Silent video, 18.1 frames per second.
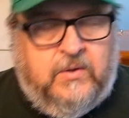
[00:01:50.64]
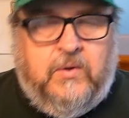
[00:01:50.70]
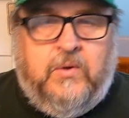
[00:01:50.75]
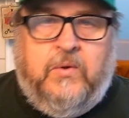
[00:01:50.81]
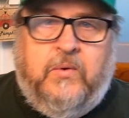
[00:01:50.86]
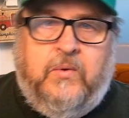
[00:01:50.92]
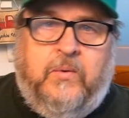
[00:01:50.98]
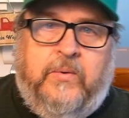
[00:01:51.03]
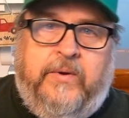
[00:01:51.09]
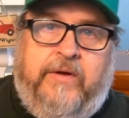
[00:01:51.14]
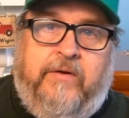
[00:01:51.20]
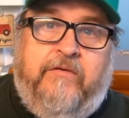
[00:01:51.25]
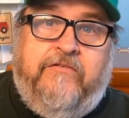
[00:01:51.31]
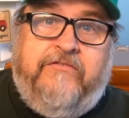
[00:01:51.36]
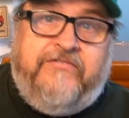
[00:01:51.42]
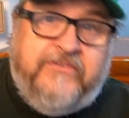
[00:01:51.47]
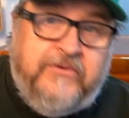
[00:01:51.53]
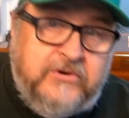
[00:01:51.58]
Well,
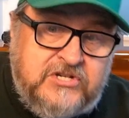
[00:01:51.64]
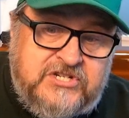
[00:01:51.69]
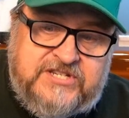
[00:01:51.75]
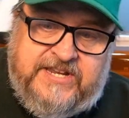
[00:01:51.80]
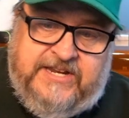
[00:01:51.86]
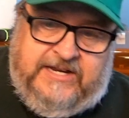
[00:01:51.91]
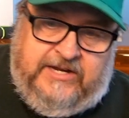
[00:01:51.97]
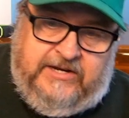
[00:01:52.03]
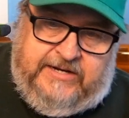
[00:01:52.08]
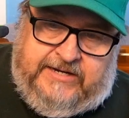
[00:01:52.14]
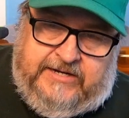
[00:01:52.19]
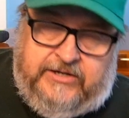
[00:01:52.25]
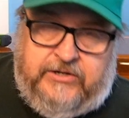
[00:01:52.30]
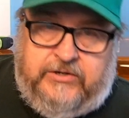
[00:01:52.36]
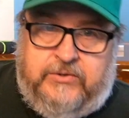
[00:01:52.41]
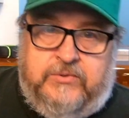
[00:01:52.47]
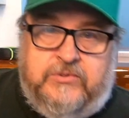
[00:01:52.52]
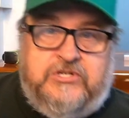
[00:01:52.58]
first thing you need to
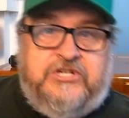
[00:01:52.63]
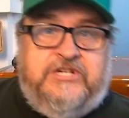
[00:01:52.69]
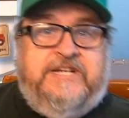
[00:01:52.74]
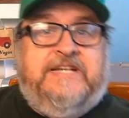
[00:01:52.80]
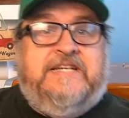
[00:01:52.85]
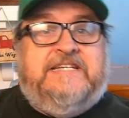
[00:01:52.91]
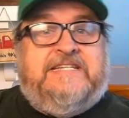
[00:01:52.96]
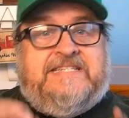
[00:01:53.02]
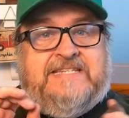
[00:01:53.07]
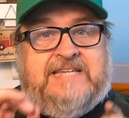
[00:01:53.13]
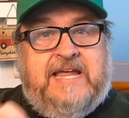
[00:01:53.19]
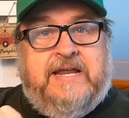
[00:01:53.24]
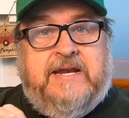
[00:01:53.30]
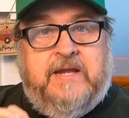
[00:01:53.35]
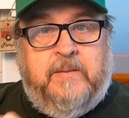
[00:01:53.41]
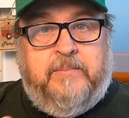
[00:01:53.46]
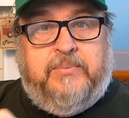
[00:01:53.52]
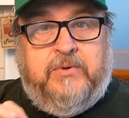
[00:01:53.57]
do is you need to set
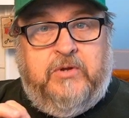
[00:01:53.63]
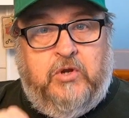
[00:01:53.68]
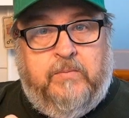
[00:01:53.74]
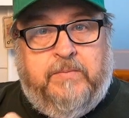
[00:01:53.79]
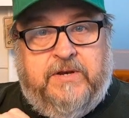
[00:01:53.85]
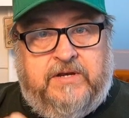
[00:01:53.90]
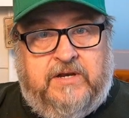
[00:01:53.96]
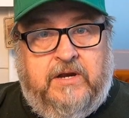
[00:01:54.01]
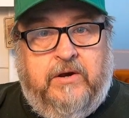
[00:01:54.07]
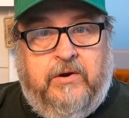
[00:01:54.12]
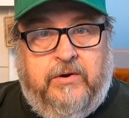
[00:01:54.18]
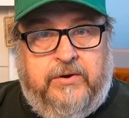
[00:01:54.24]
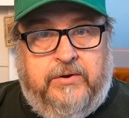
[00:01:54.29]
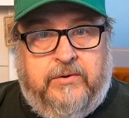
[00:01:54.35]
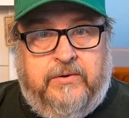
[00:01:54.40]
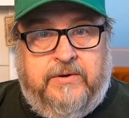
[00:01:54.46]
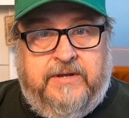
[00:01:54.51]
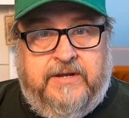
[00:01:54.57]
up your material
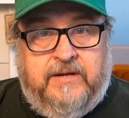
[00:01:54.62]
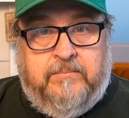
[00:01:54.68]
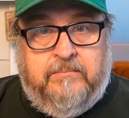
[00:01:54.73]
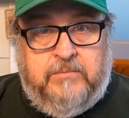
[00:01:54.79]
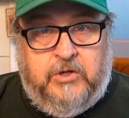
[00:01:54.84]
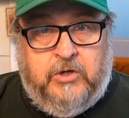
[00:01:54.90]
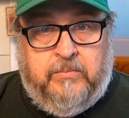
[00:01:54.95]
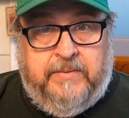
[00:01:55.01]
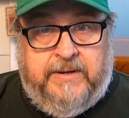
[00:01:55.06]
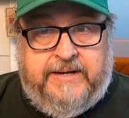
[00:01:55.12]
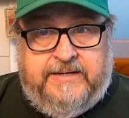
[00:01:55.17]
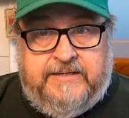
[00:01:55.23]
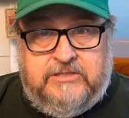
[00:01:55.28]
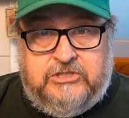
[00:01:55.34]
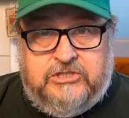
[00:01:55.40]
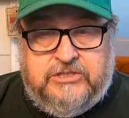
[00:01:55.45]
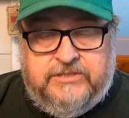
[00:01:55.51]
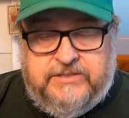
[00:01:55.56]
in
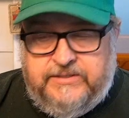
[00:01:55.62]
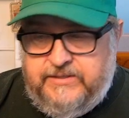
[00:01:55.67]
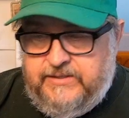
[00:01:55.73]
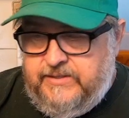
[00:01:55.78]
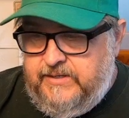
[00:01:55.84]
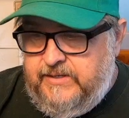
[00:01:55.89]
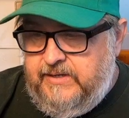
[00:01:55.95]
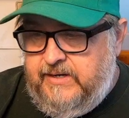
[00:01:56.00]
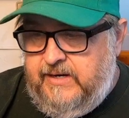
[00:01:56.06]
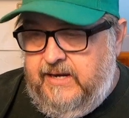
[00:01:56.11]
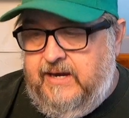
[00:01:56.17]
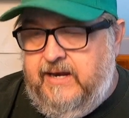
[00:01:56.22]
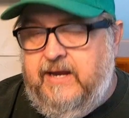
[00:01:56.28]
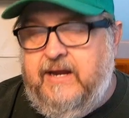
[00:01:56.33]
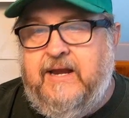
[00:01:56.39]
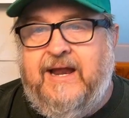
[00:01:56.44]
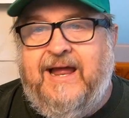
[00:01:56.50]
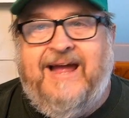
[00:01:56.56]
Millmage,
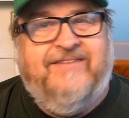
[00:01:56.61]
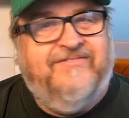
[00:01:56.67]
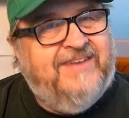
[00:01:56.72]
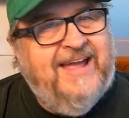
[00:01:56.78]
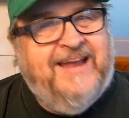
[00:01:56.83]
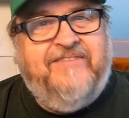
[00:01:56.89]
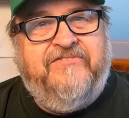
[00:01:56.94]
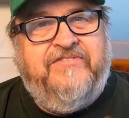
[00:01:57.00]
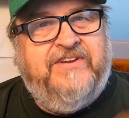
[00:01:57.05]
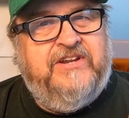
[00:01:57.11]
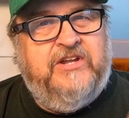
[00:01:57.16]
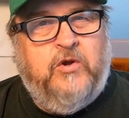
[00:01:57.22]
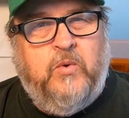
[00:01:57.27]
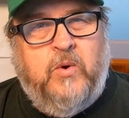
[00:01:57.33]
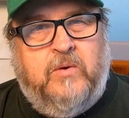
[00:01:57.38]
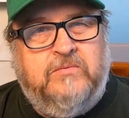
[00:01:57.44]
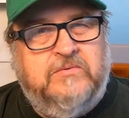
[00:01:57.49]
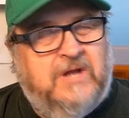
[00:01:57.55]
and I've got a video
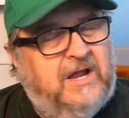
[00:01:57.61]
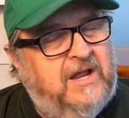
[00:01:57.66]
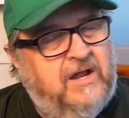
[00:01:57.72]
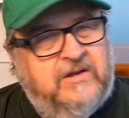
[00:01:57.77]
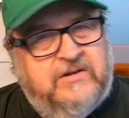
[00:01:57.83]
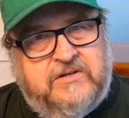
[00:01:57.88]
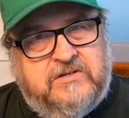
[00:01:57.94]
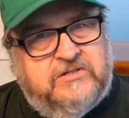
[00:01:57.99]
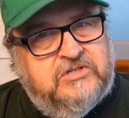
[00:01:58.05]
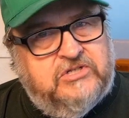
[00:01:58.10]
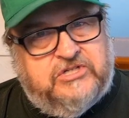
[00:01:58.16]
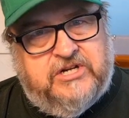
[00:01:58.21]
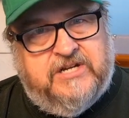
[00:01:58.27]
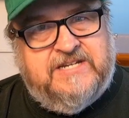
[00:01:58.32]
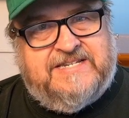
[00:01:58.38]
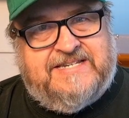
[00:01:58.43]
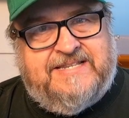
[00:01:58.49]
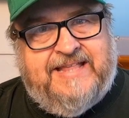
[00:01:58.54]
on
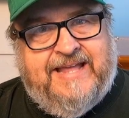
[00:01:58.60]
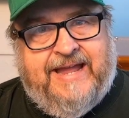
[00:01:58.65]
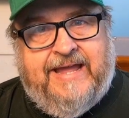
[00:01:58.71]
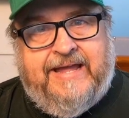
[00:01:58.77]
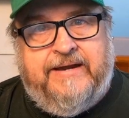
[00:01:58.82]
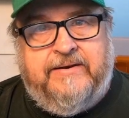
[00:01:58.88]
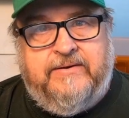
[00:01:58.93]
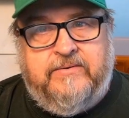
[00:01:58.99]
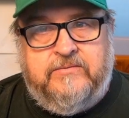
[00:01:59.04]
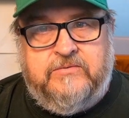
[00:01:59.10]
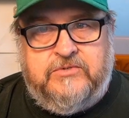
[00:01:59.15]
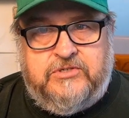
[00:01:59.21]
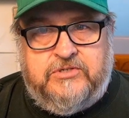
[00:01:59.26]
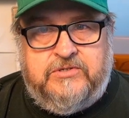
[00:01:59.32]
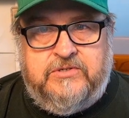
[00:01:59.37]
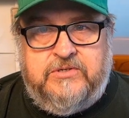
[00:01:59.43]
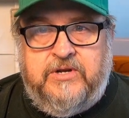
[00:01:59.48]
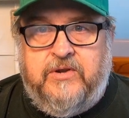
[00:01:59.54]
just that,
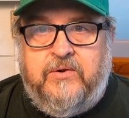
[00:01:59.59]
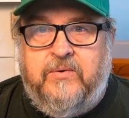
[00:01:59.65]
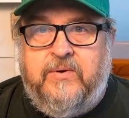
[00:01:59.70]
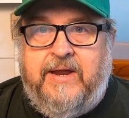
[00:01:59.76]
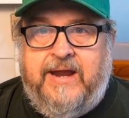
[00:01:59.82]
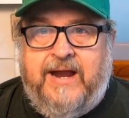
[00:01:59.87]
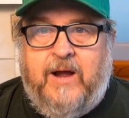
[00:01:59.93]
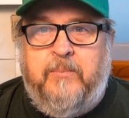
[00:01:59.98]
and I'll put a